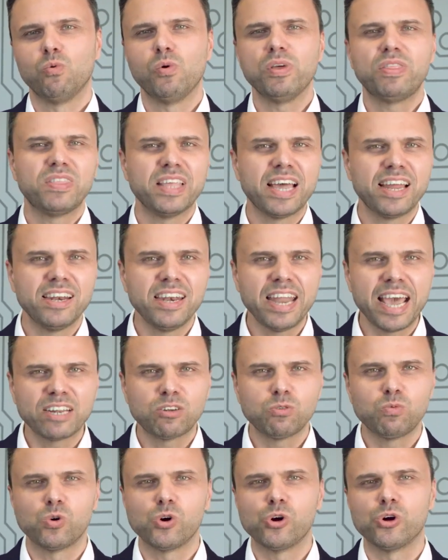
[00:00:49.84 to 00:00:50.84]
With their
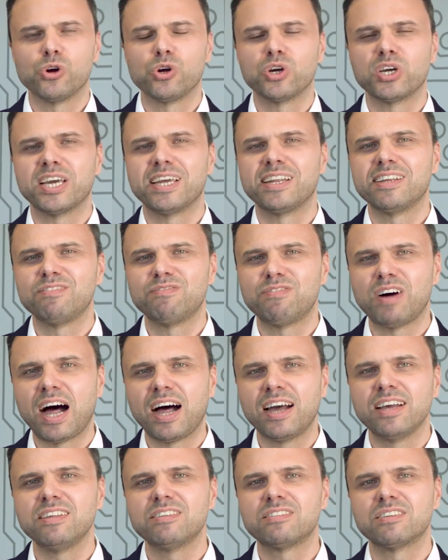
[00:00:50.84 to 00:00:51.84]
network and
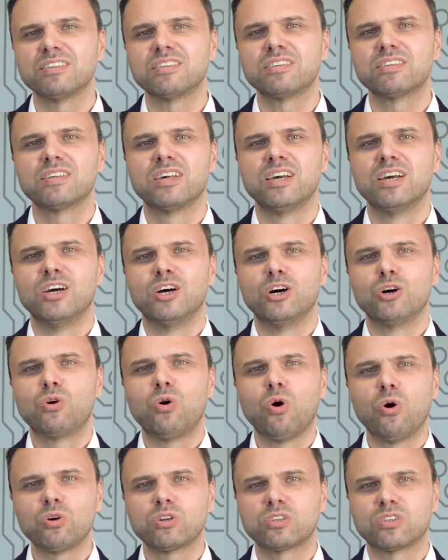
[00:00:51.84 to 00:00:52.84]
advisors,
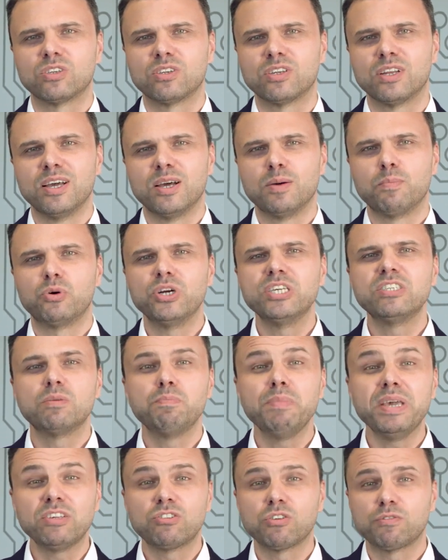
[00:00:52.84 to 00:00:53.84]
Corten brings
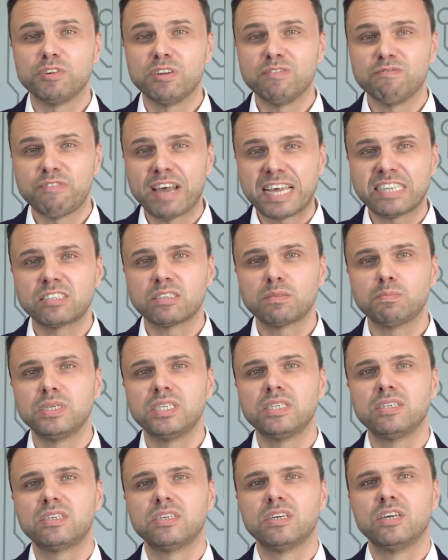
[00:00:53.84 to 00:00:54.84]
a mix of
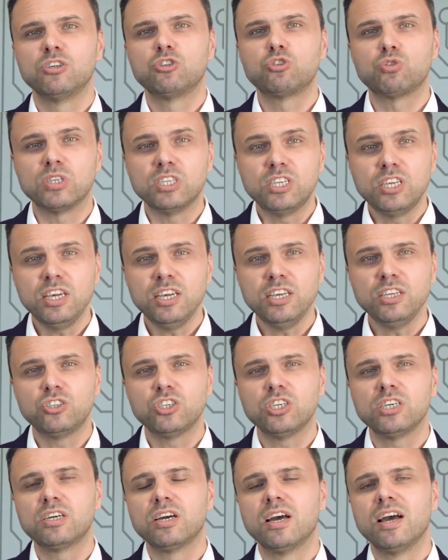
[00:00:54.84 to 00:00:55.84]
investment,
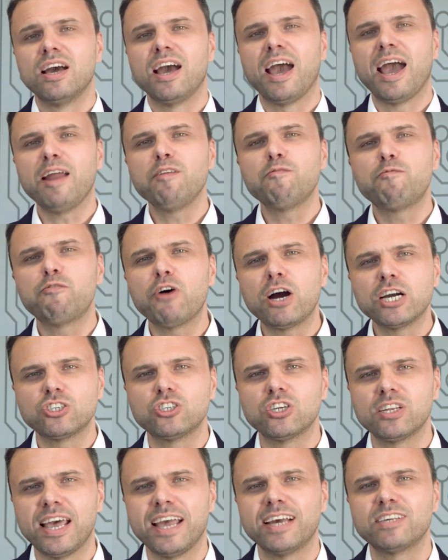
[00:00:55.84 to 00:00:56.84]
strategic, and
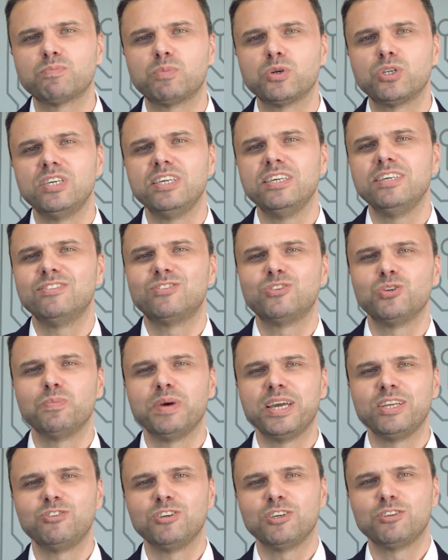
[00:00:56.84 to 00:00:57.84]
functional expertise to
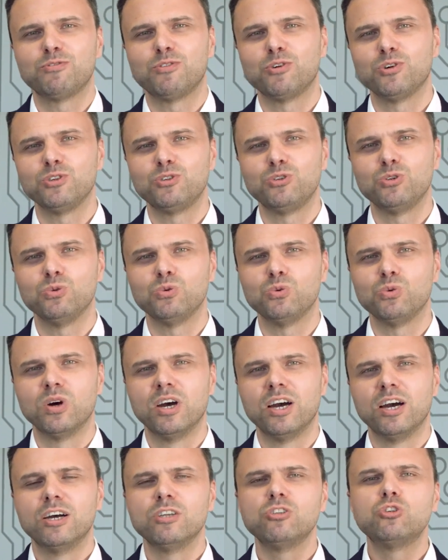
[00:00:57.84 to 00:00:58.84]
Matrix 42
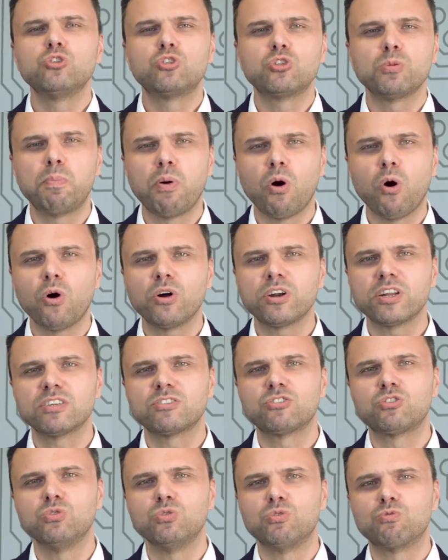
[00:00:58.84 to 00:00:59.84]
to support
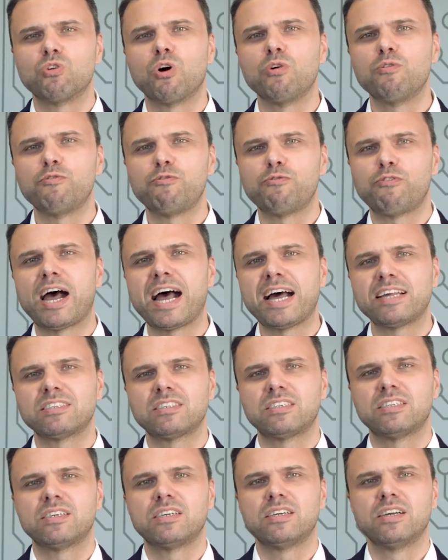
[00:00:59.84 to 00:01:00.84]
us to grow
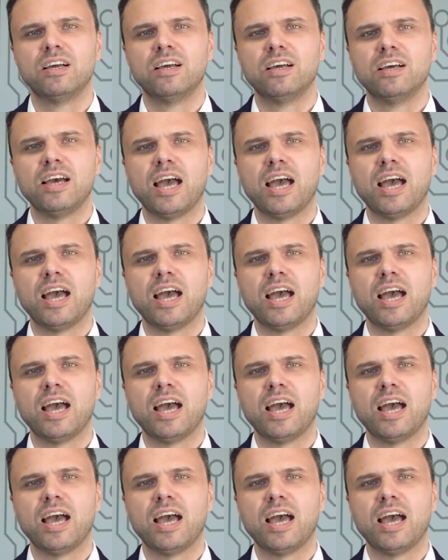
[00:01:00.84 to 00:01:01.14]
faster